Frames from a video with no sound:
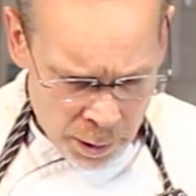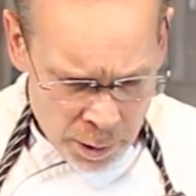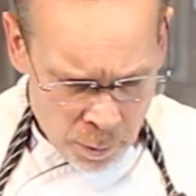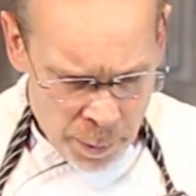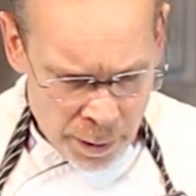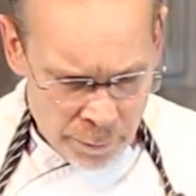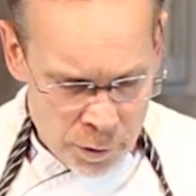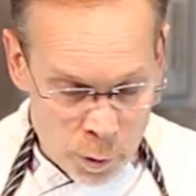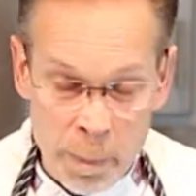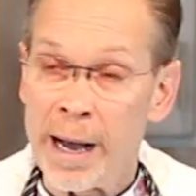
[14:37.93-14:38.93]
little bit of
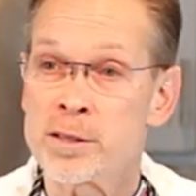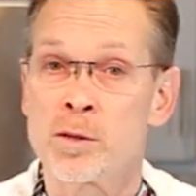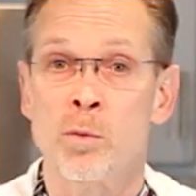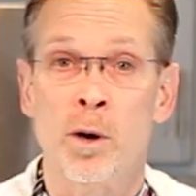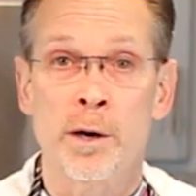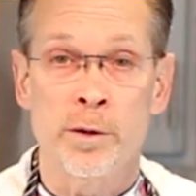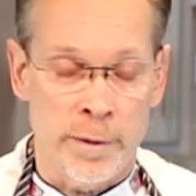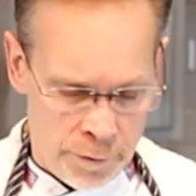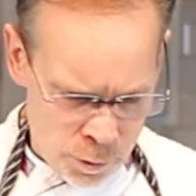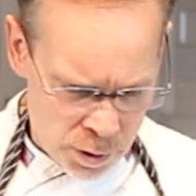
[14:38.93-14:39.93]
your pasta water
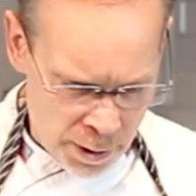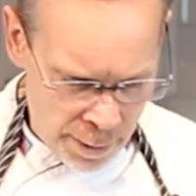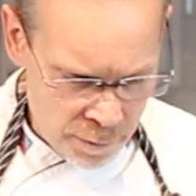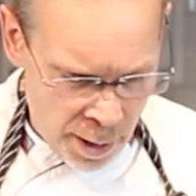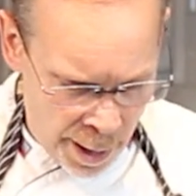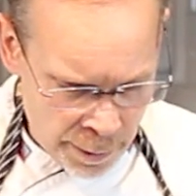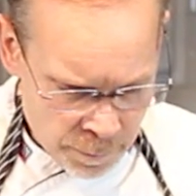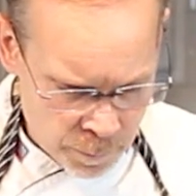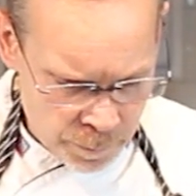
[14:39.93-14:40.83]
if you save that.